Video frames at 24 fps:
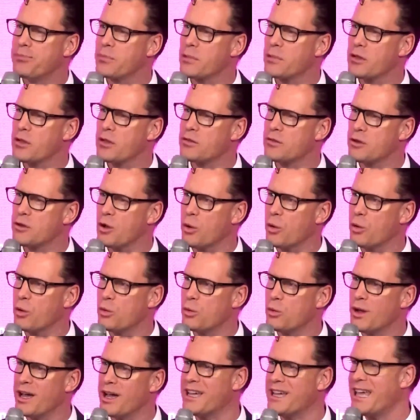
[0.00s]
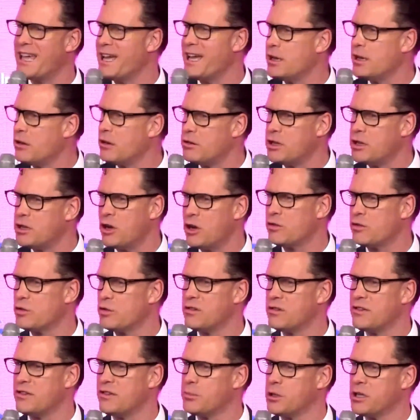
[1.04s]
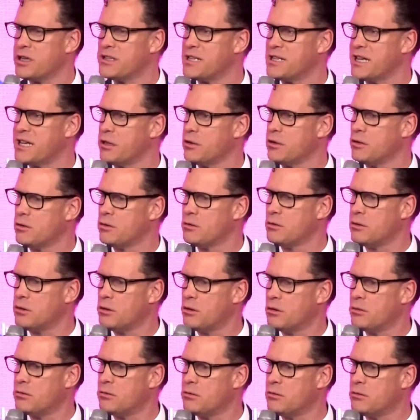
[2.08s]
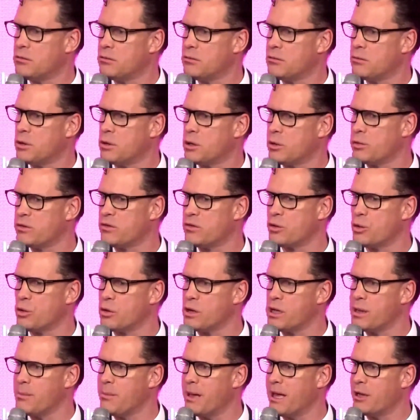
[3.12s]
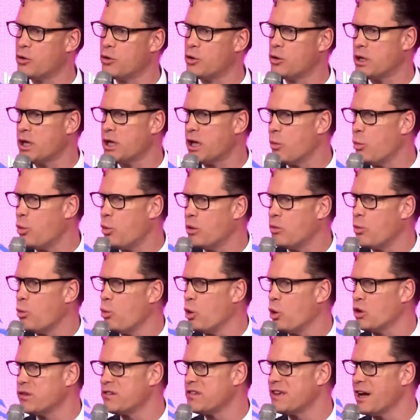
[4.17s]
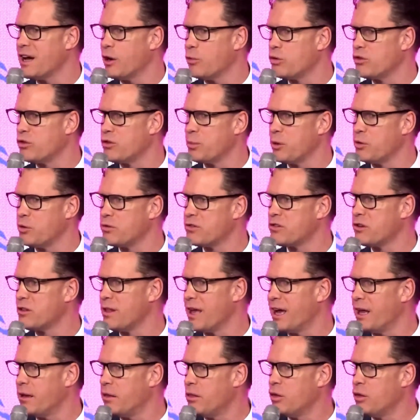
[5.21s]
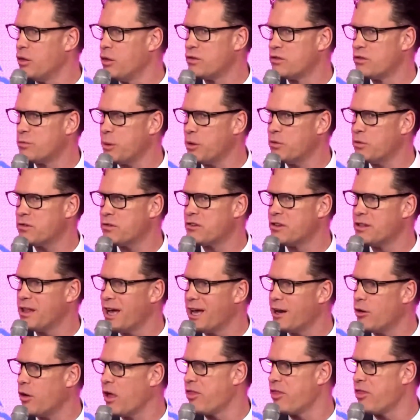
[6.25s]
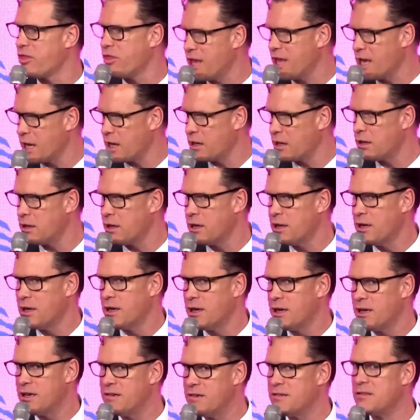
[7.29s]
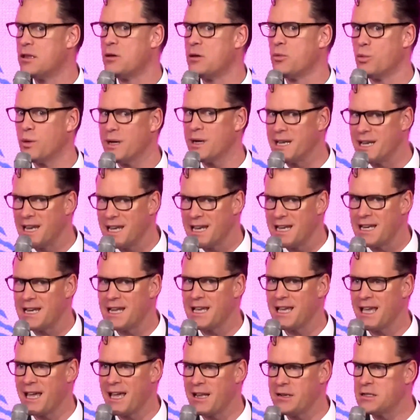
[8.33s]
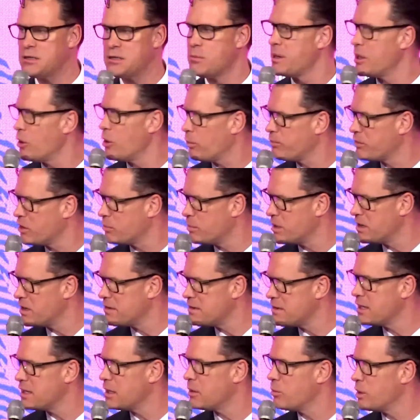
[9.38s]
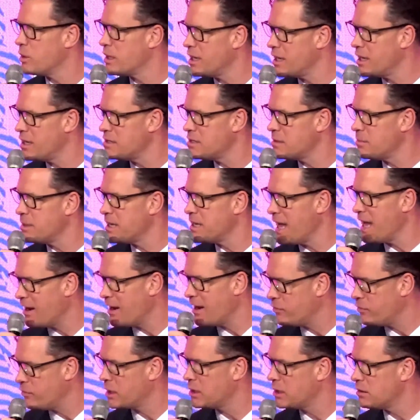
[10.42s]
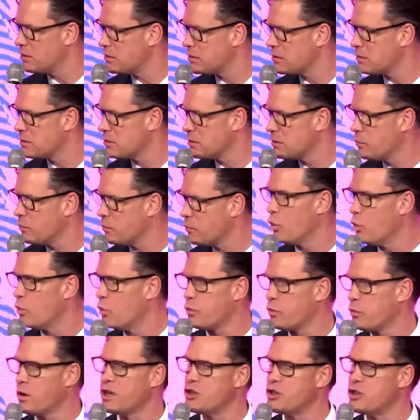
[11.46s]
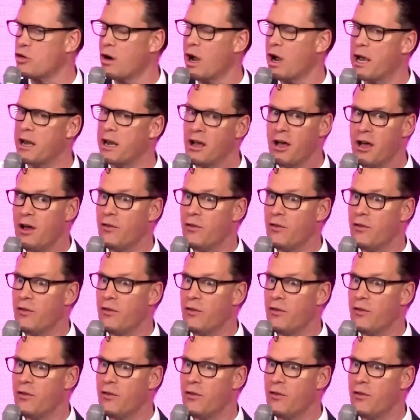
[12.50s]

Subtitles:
So again, sort of doubling down on what I was talking about earlier, what's our response to that? And the response to that, I think, is that we need, again, to be optimistic, and we need to be advocates for free trade.